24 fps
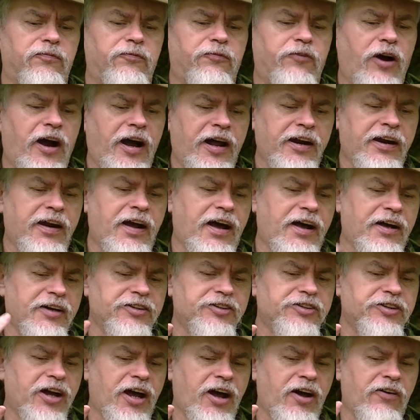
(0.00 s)
Friday night,
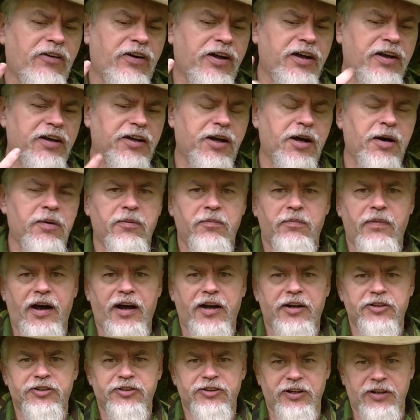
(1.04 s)
Saturday, and coming
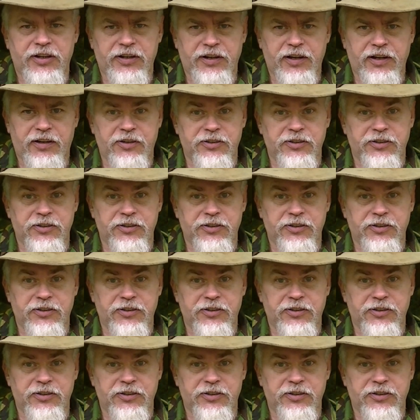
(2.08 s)
back Sunday,